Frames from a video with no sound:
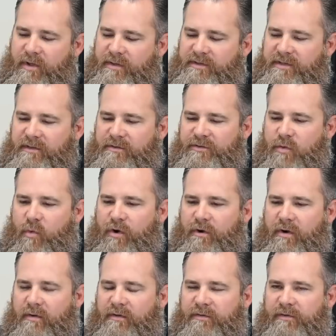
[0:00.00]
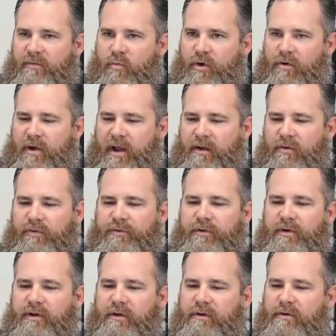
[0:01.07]
you can see there's a weird, there's some weird angles
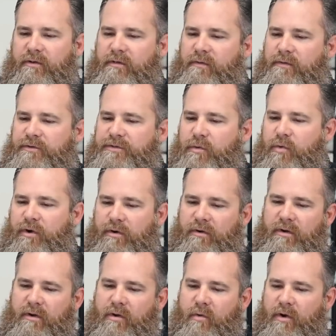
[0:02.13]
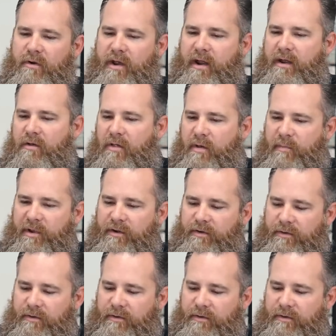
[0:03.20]
on here and then there's a weird, a weird angle up